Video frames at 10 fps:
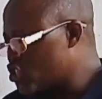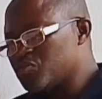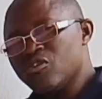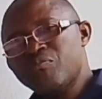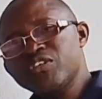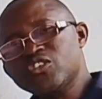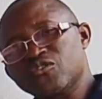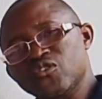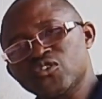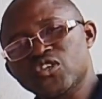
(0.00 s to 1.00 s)
a small piece
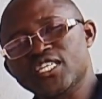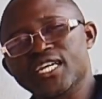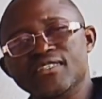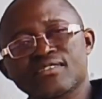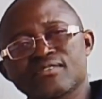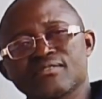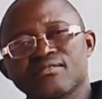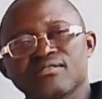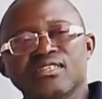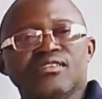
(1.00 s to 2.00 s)
of clothes such as
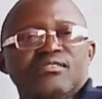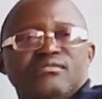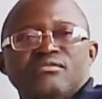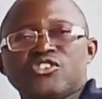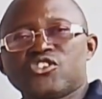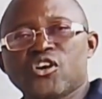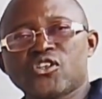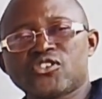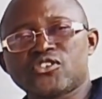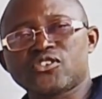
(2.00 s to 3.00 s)

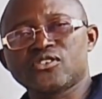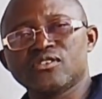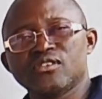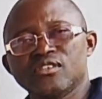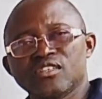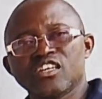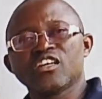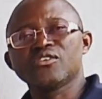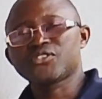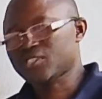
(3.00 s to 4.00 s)
socks,
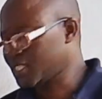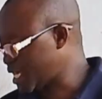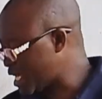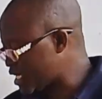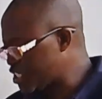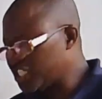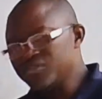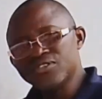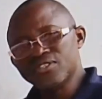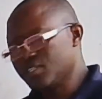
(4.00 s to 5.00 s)
gloves,
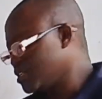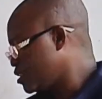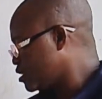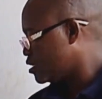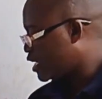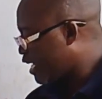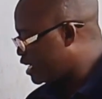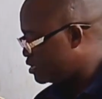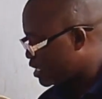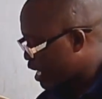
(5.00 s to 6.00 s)
handkerchiefs
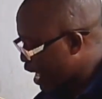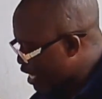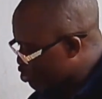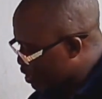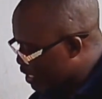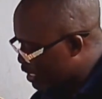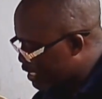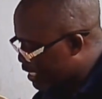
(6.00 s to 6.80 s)
can actually